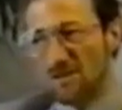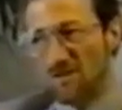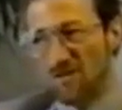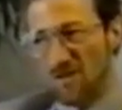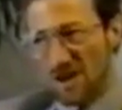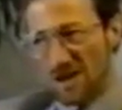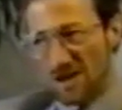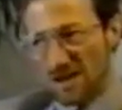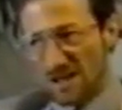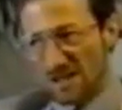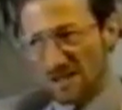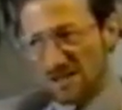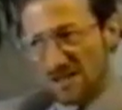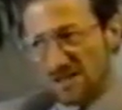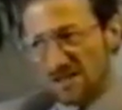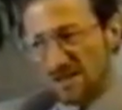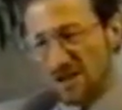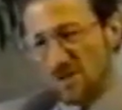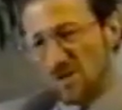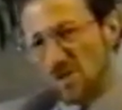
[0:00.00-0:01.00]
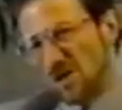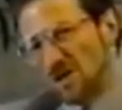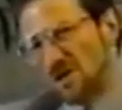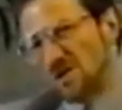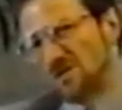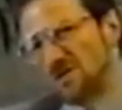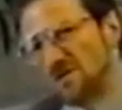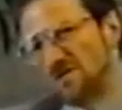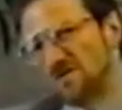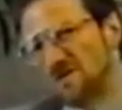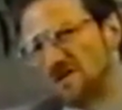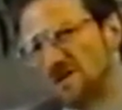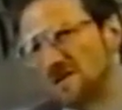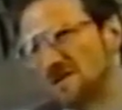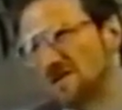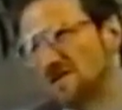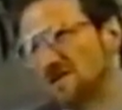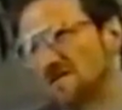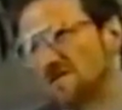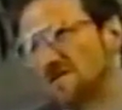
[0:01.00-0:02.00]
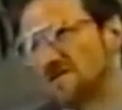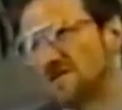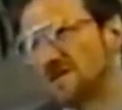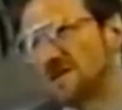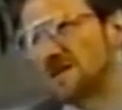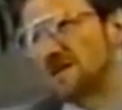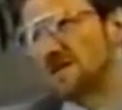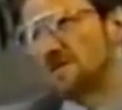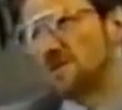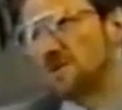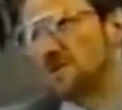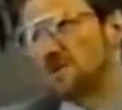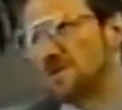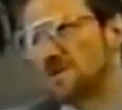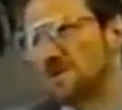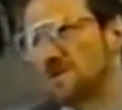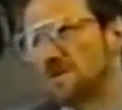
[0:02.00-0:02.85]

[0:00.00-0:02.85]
the finances coming out of the reserve of Singapore.